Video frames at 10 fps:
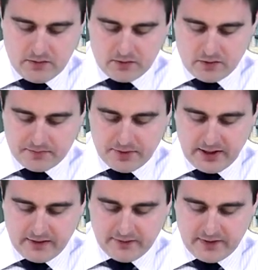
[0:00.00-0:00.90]
We've got
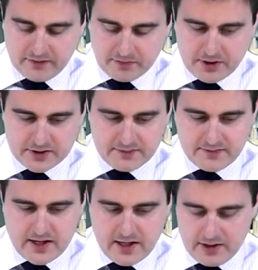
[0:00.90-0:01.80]
PV for
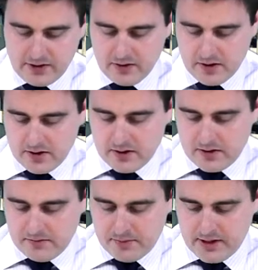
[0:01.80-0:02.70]
present value,
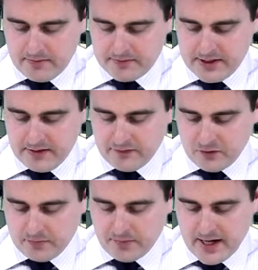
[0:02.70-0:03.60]
PMT
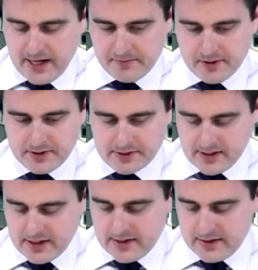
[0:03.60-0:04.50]
for payment,
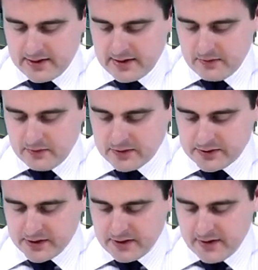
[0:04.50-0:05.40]
and then
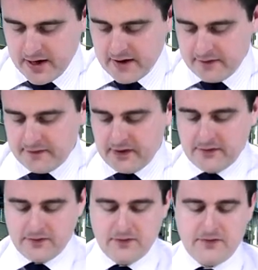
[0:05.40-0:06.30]
also
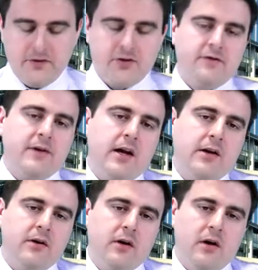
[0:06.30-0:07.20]
FV for future
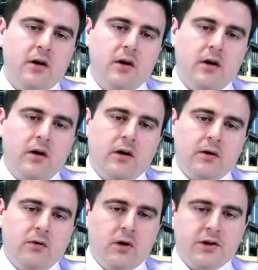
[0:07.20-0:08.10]
value.
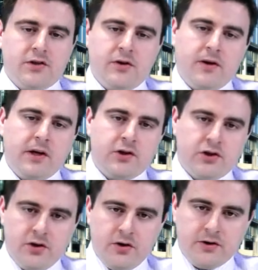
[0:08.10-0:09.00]
Now all it's doing
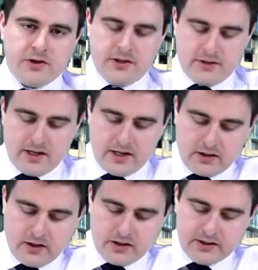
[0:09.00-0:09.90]
is using
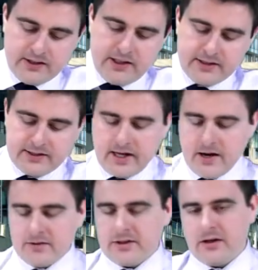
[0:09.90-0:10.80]
that kind of
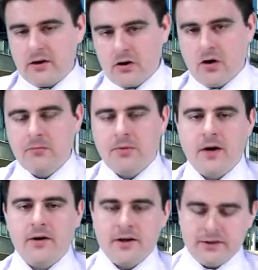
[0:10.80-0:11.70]
discounting and
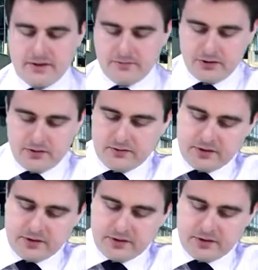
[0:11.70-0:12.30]
compounding assumption.